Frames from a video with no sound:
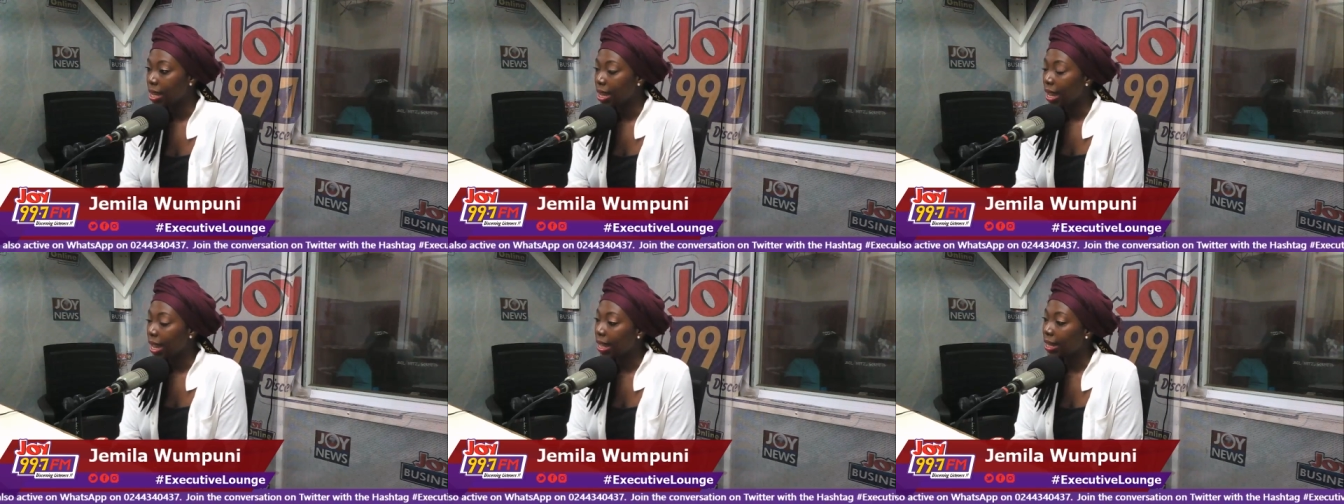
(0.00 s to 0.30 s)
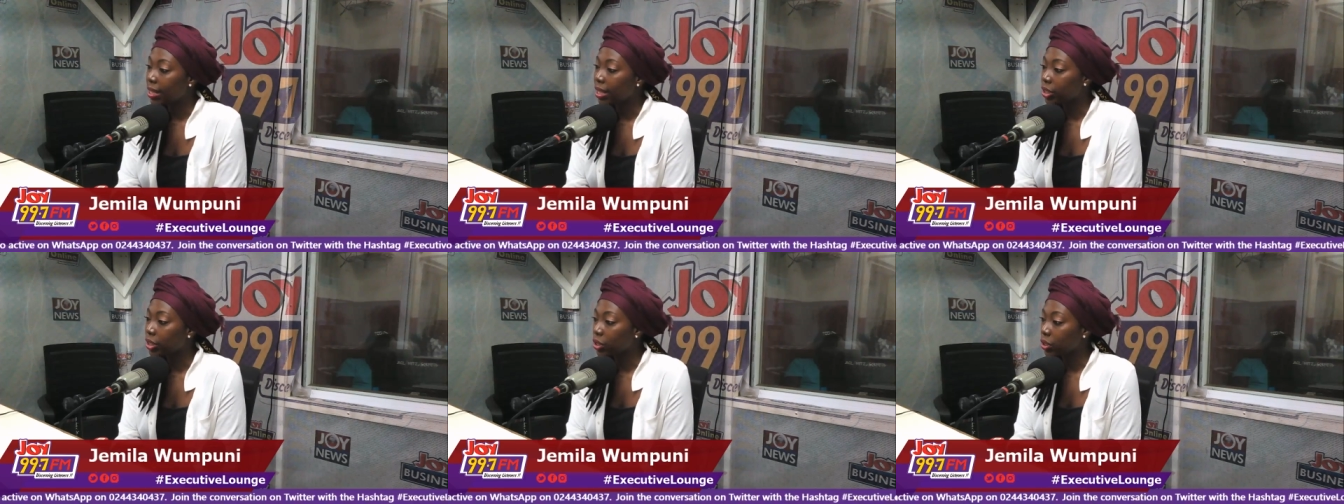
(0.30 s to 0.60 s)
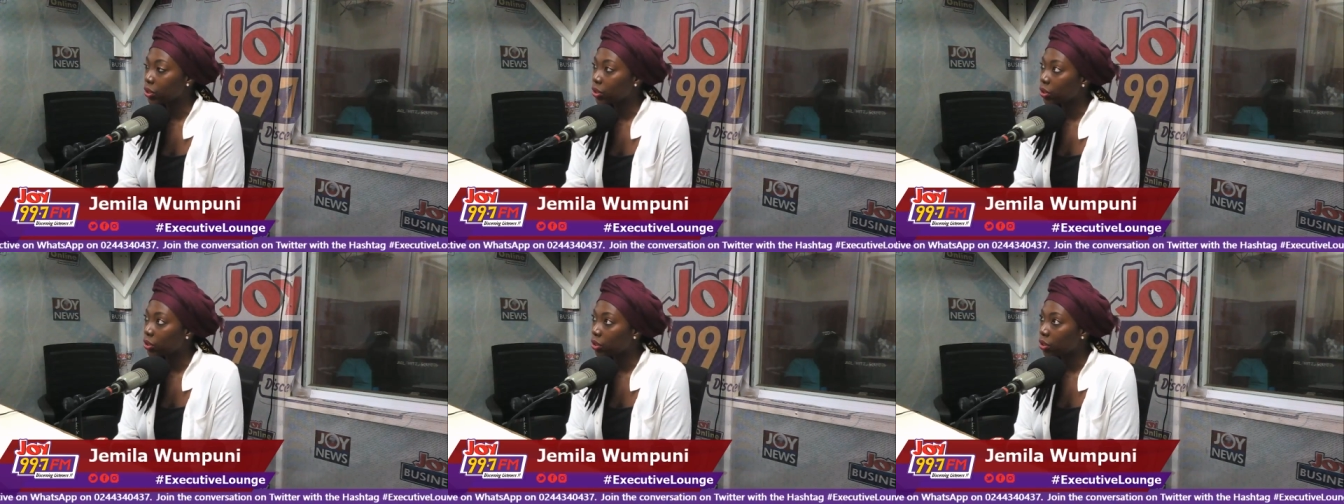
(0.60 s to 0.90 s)
And they
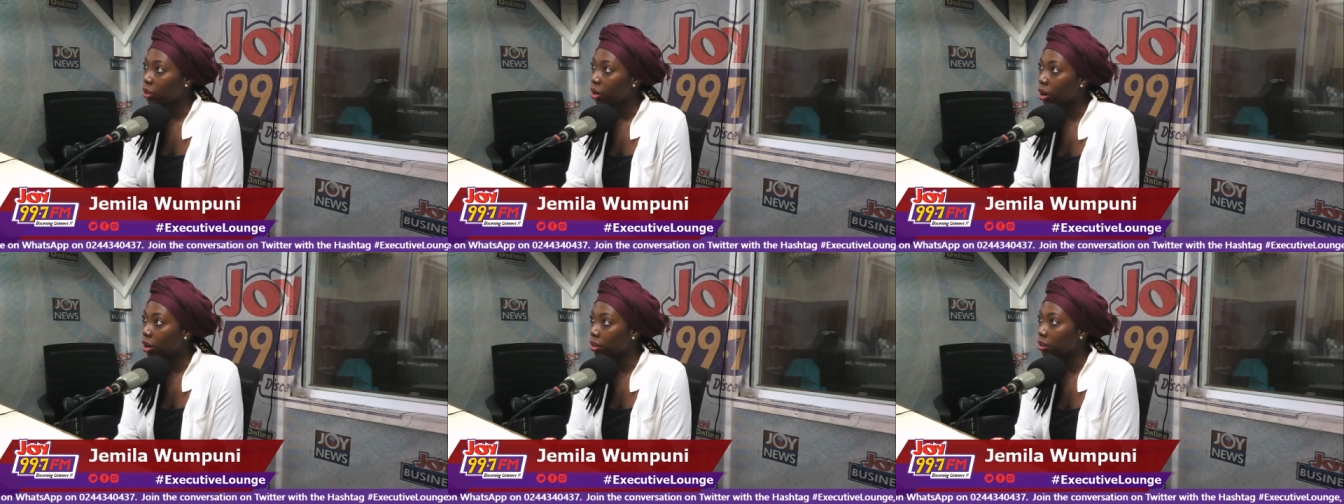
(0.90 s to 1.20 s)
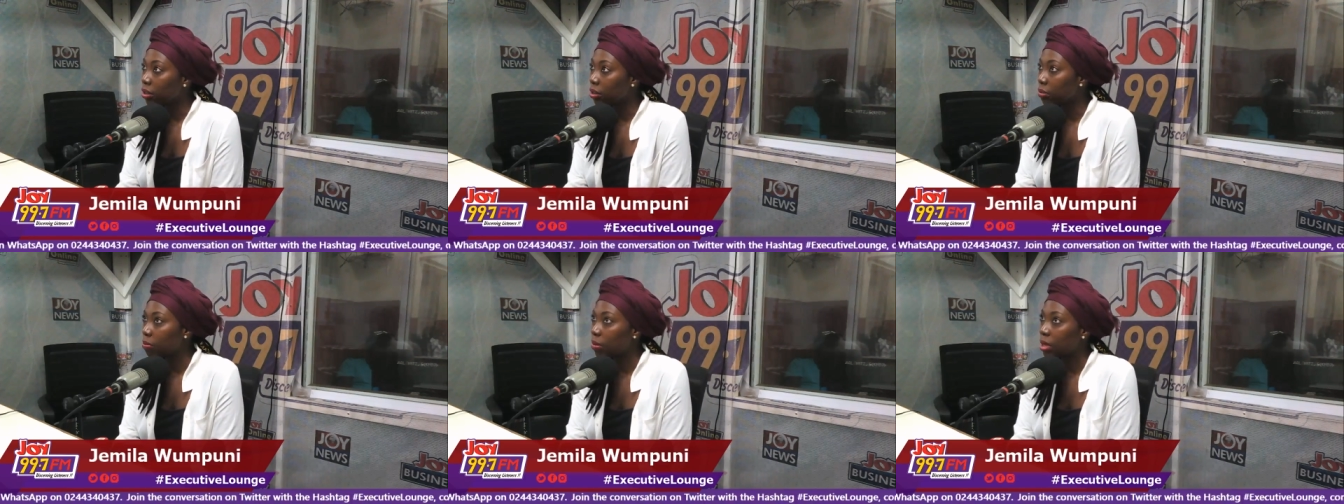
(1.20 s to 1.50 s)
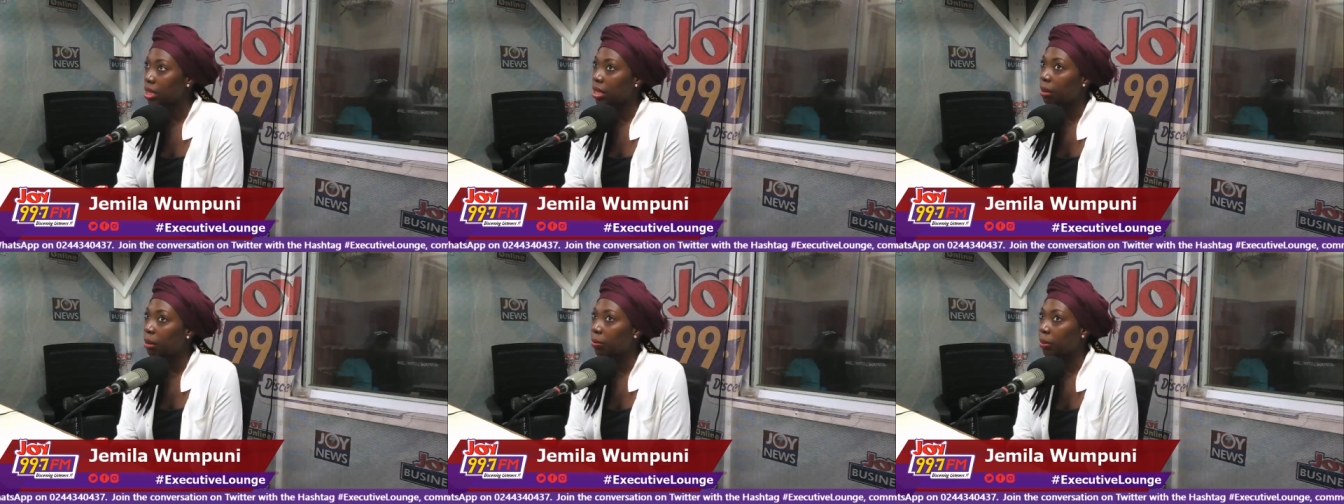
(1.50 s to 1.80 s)
talked to
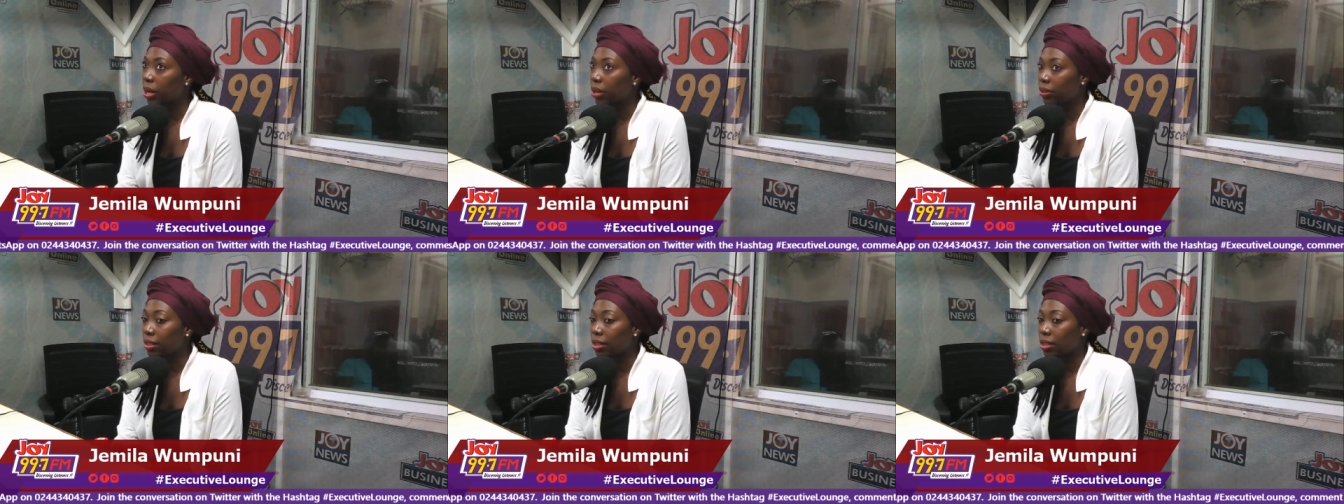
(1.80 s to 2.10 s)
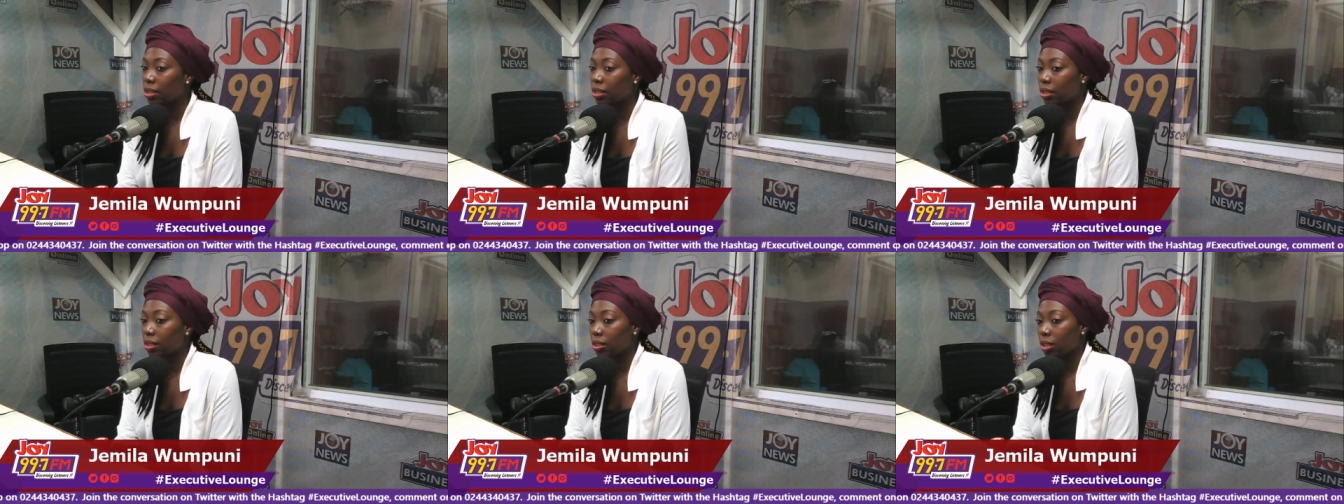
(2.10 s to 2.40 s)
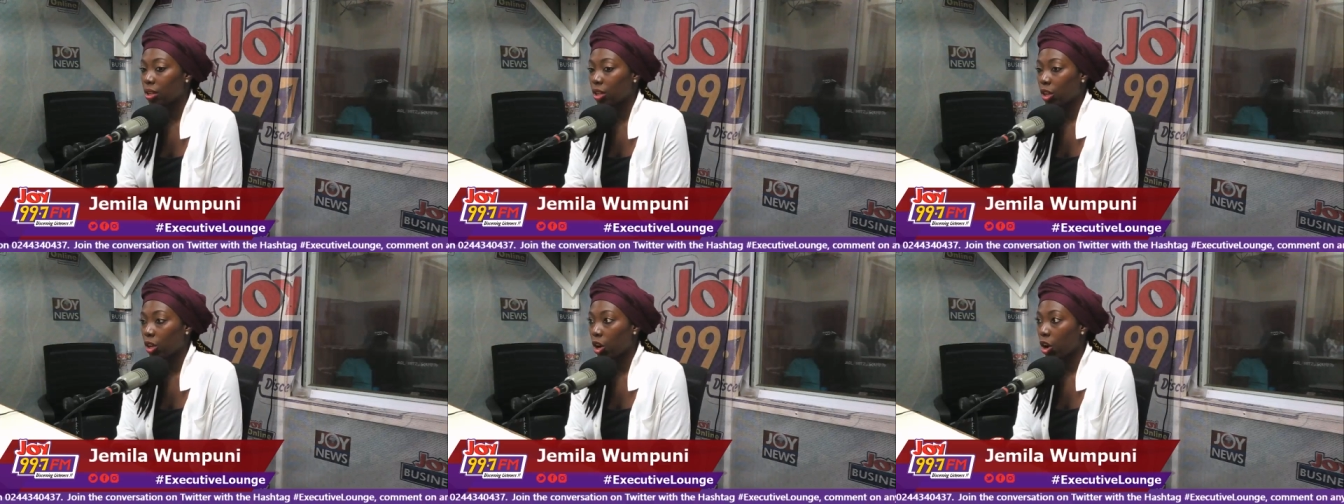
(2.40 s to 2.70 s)
me about this
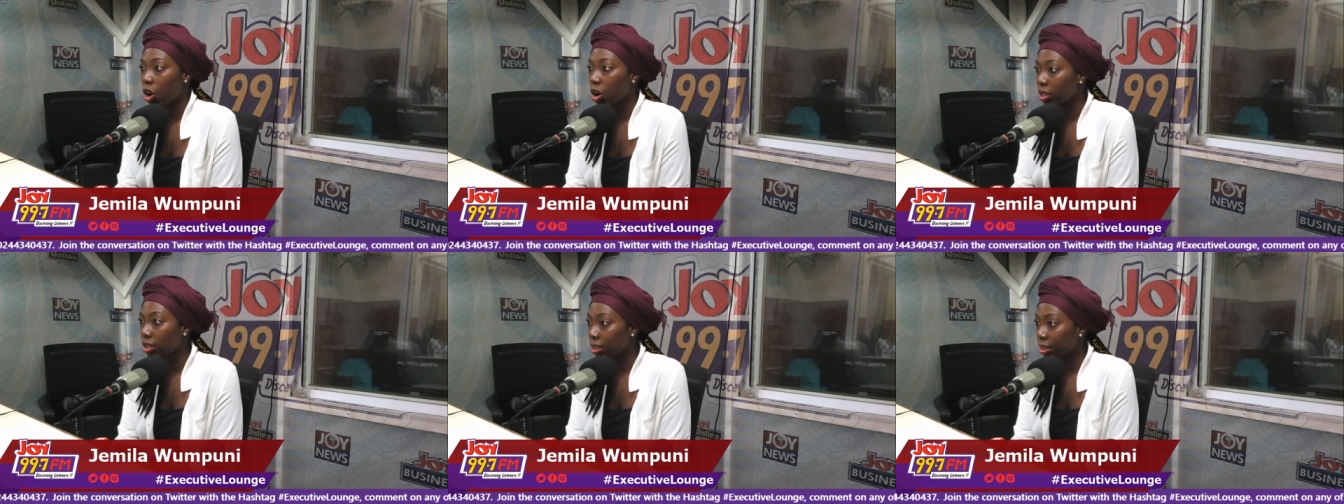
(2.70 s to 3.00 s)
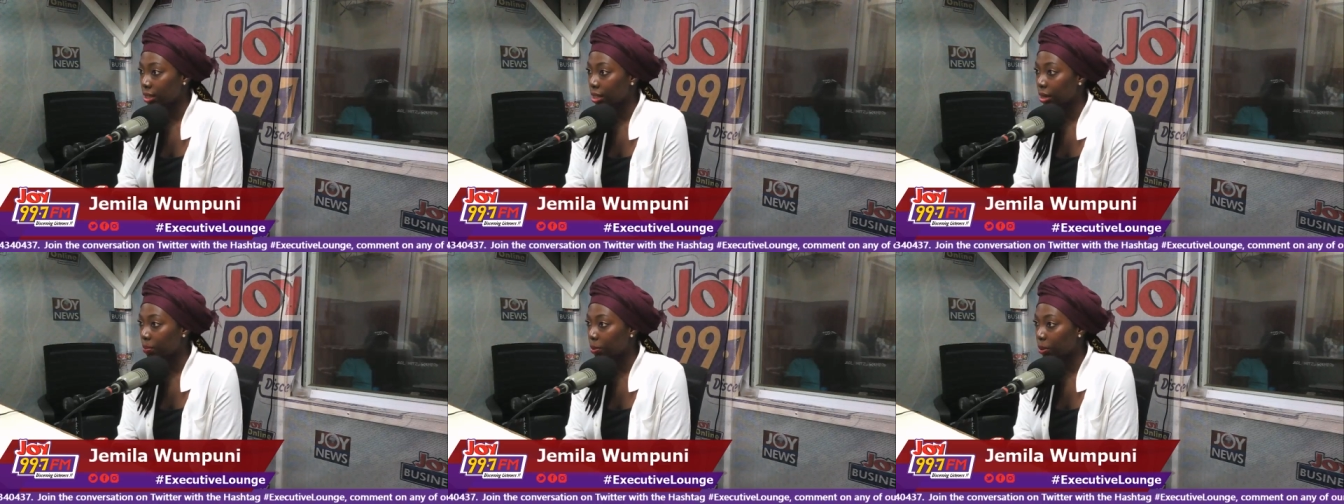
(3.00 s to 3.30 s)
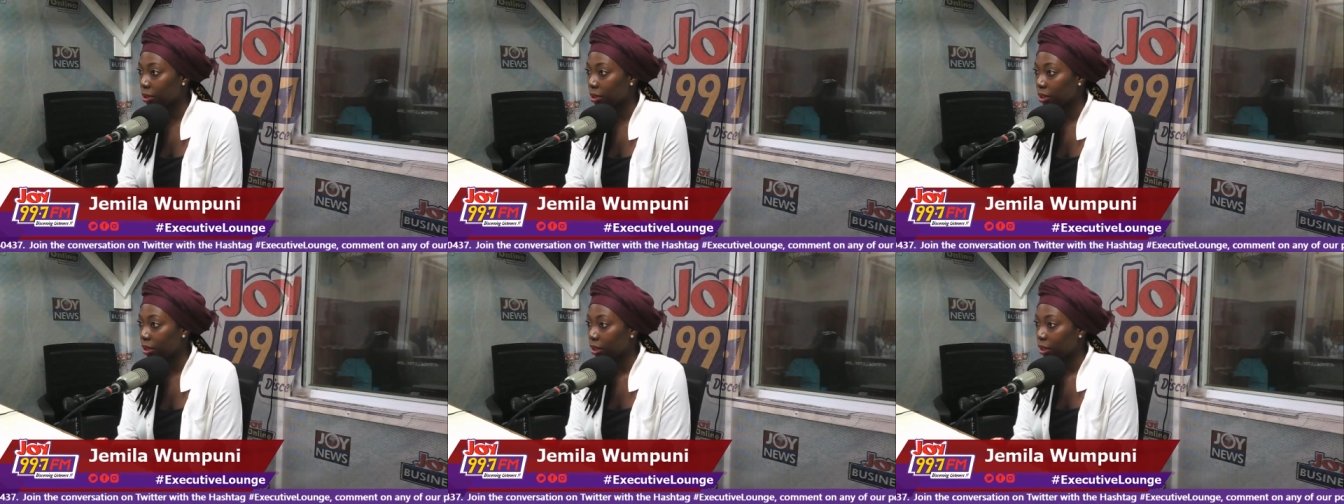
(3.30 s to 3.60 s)

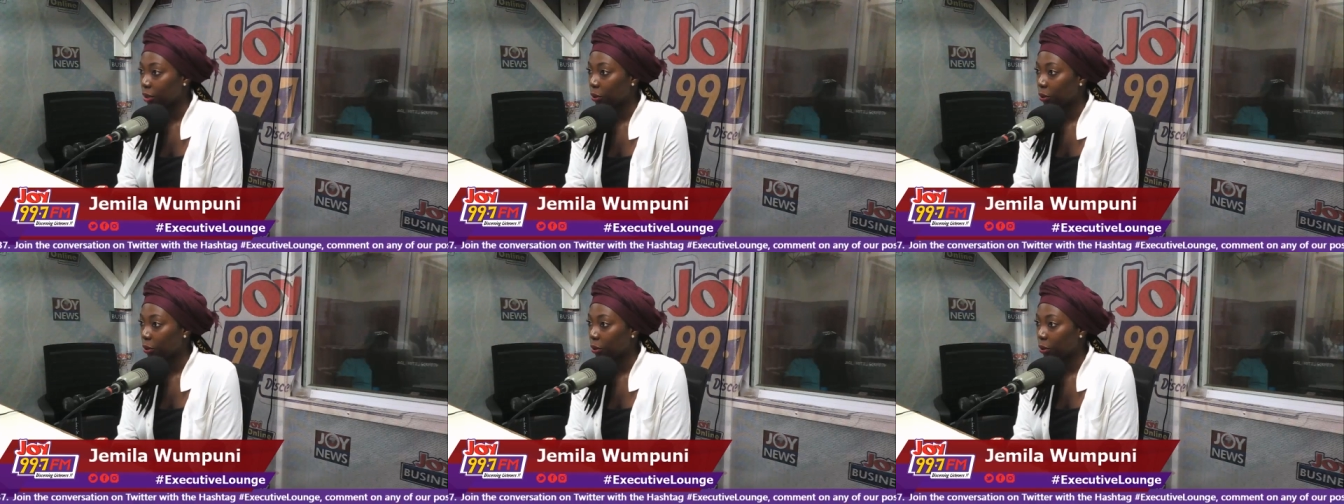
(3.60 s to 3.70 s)
concept,